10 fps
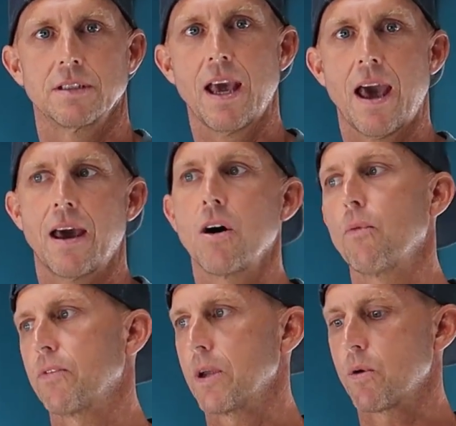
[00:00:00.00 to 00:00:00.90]
Yeah, and
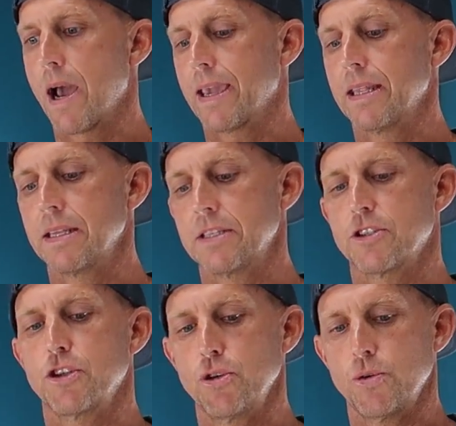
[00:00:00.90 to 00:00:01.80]
hopefully we're not
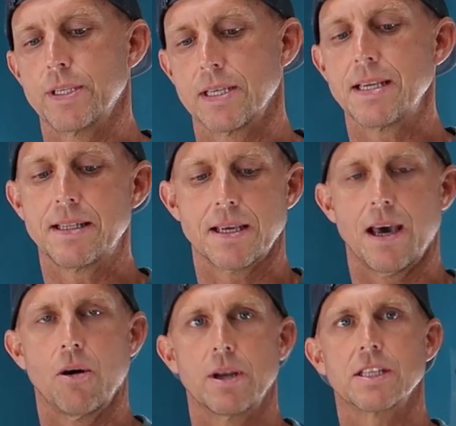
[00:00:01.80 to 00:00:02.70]
getting too into
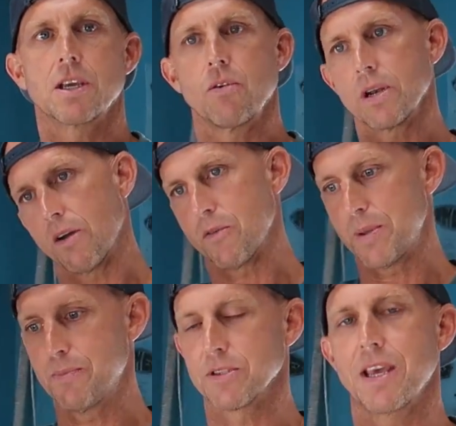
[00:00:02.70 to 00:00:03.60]
detail and it's going over
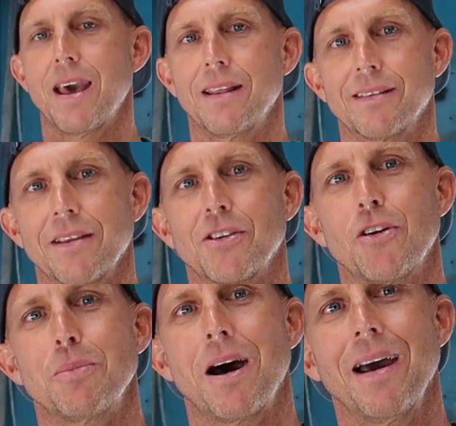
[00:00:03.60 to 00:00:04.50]
people's heads. Let's hope not.